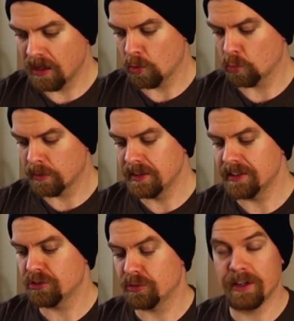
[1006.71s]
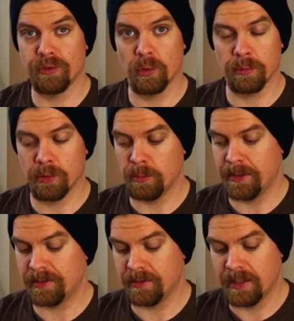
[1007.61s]
a really straightforward brew
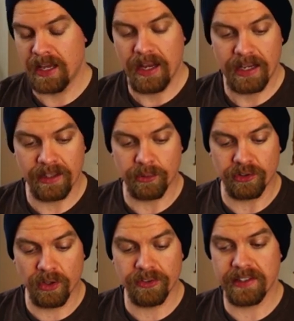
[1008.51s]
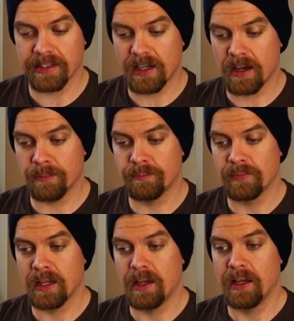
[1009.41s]
method. And the result of the cup
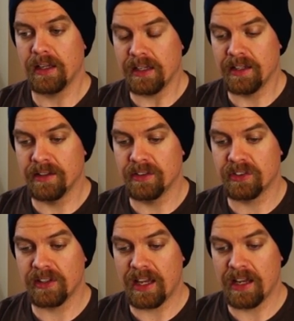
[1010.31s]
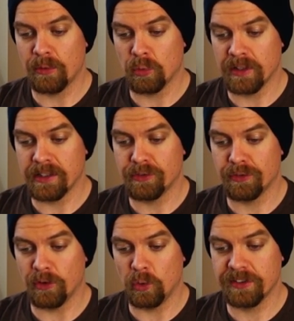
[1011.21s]
is a really
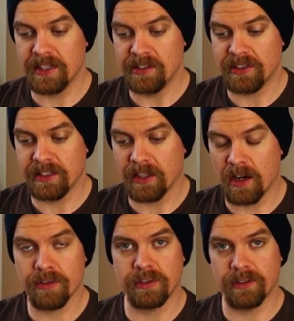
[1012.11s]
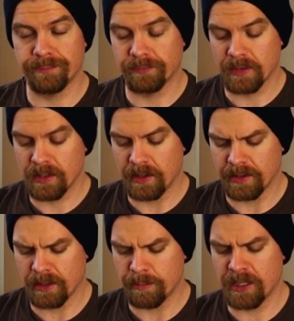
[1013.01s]
full tasting coffee.
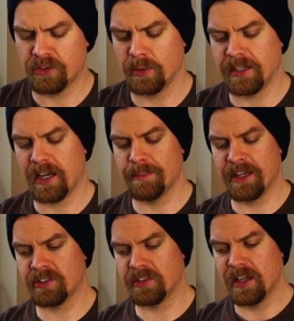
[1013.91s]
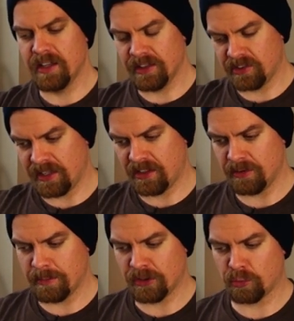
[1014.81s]
Compared to a Chemex, this
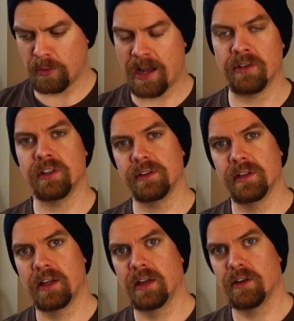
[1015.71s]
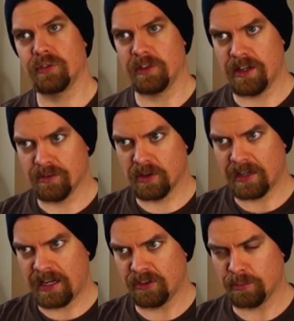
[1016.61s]
has a much rounded flavor.
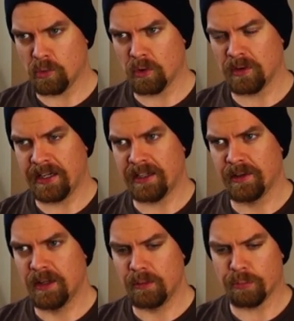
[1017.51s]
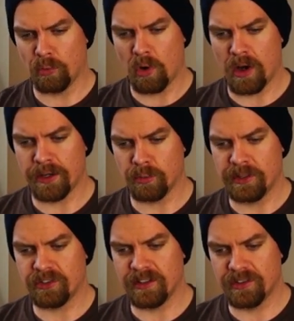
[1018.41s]
It has more like broad
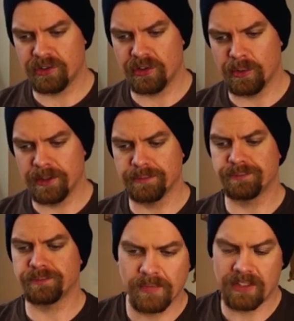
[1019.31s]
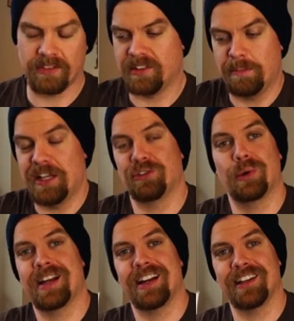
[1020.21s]
richness to it. It's the
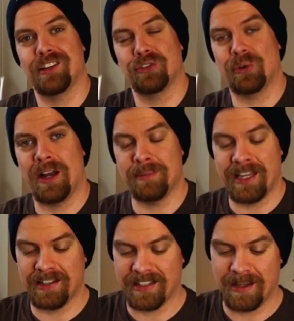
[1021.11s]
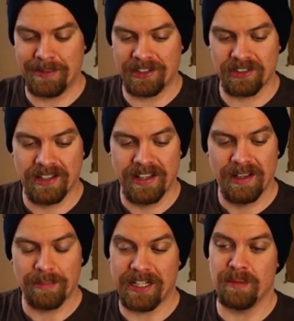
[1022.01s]
best way I can describe that. A Chemex,
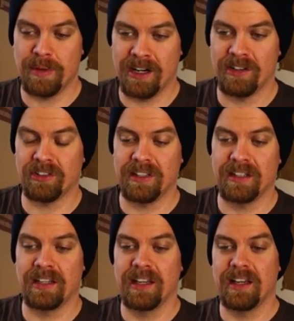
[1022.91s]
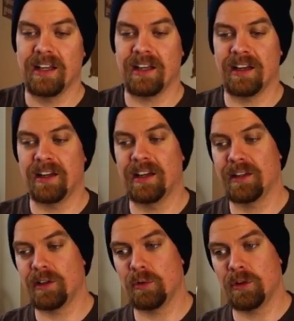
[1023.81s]
by comparison,
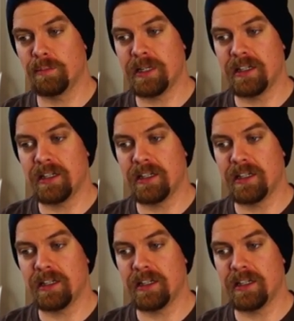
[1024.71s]
it'd